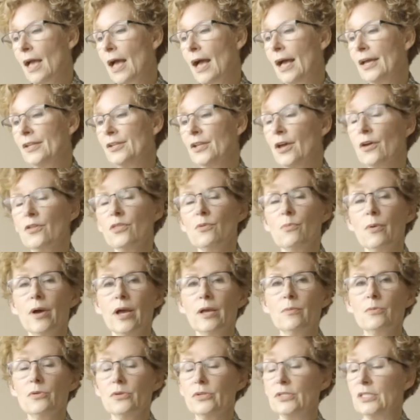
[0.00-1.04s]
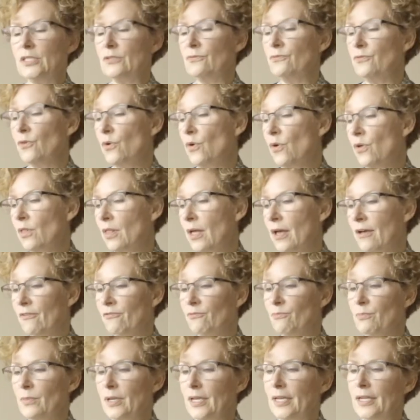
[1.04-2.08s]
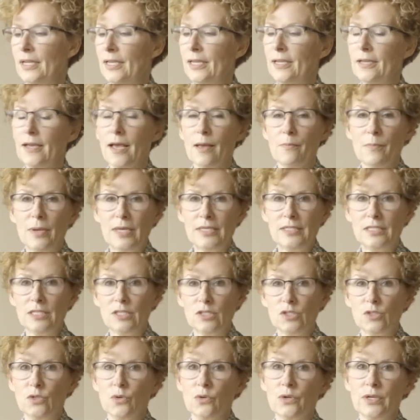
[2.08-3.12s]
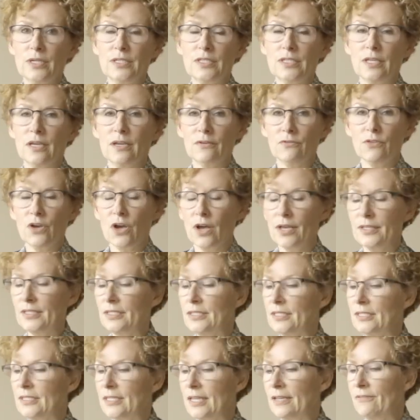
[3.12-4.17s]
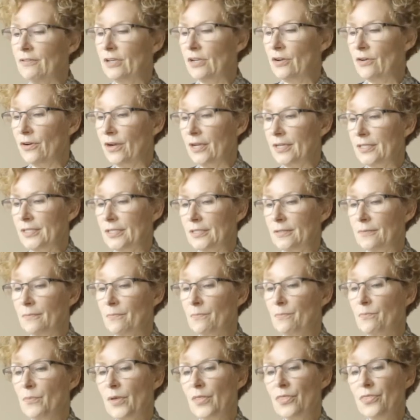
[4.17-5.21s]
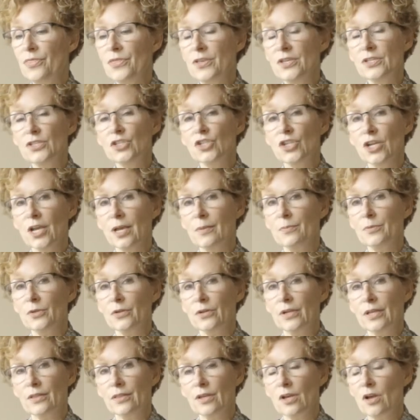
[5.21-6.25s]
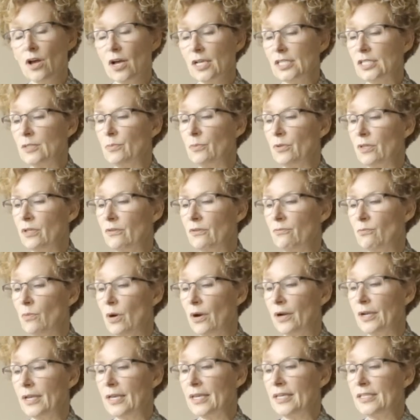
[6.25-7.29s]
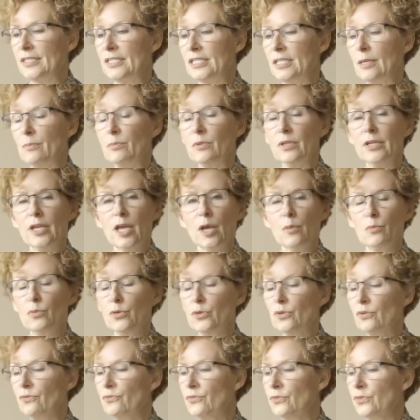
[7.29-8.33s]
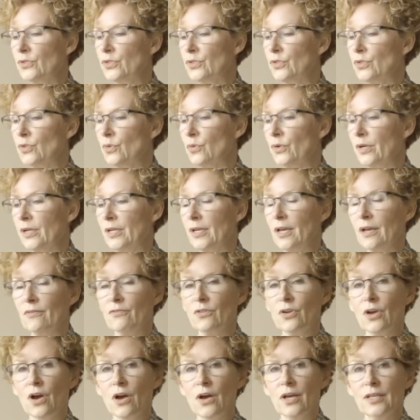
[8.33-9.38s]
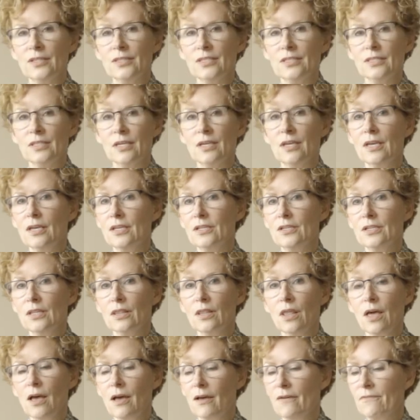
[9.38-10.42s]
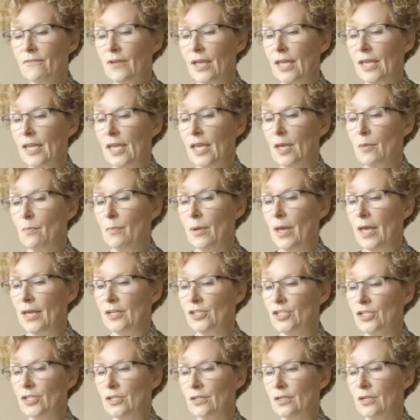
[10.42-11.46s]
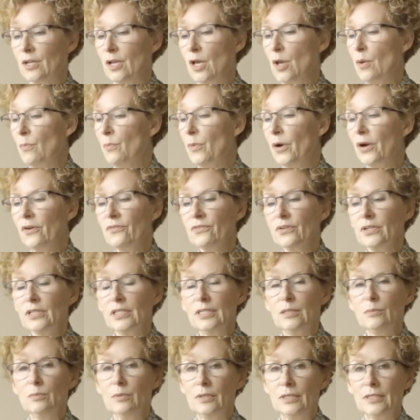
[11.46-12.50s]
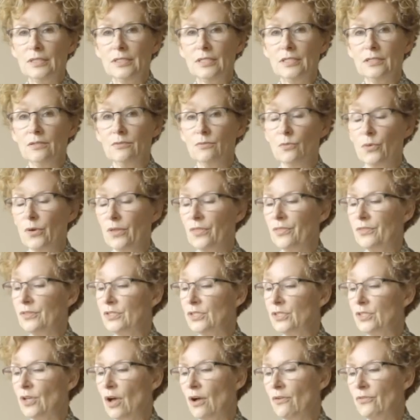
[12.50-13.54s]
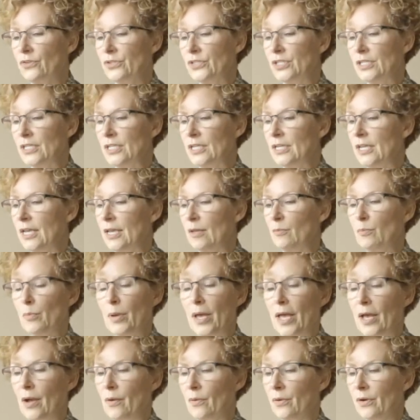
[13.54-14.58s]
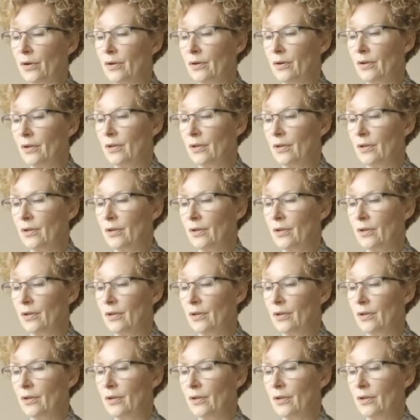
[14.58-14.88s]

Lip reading: I know the Bible is full of many amazing stories of God's saving grace, but this chapter in the Gospel of Mark is simply a beautiful story of God's love and compassion, perfectly blended with sovereignty and power.